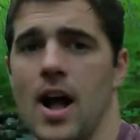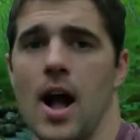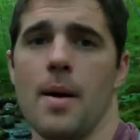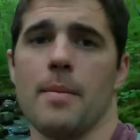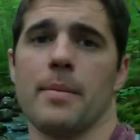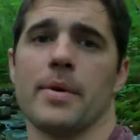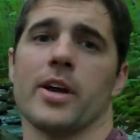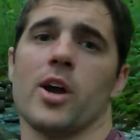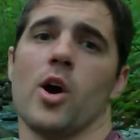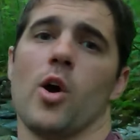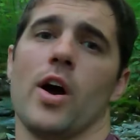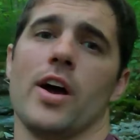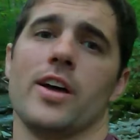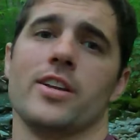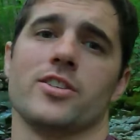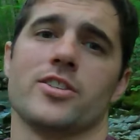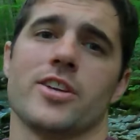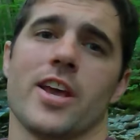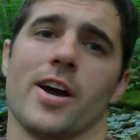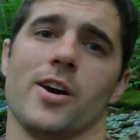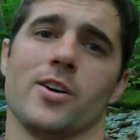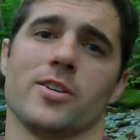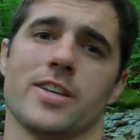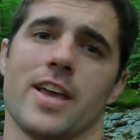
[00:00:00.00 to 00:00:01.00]
I'm gonna go ahead and
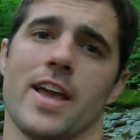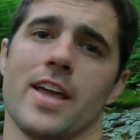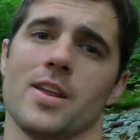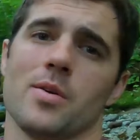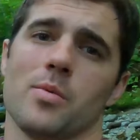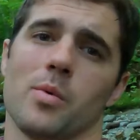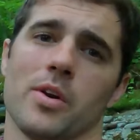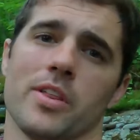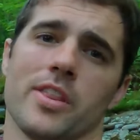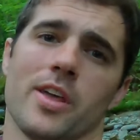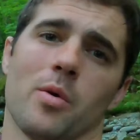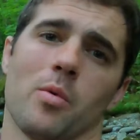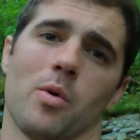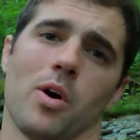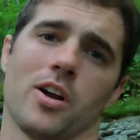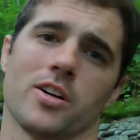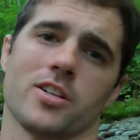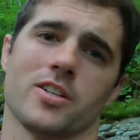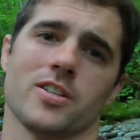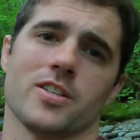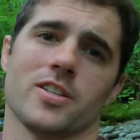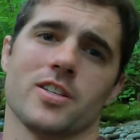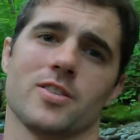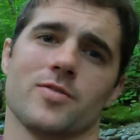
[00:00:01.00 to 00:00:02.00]
challenge anyone that
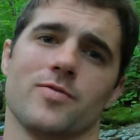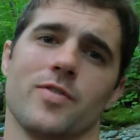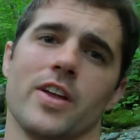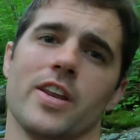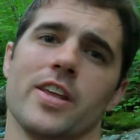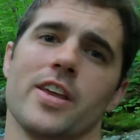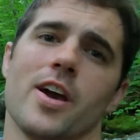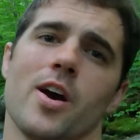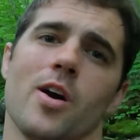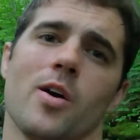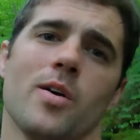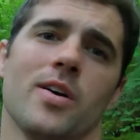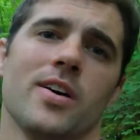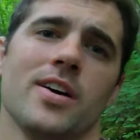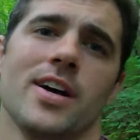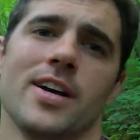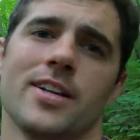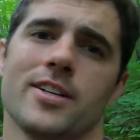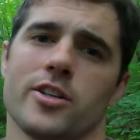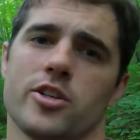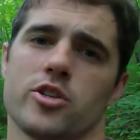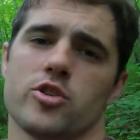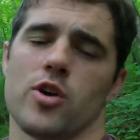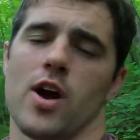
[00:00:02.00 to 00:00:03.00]
watches this video
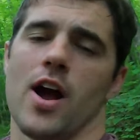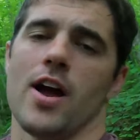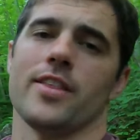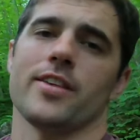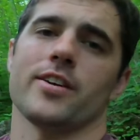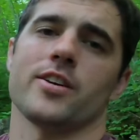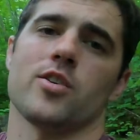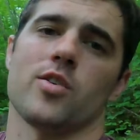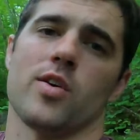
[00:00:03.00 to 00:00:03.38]
to try the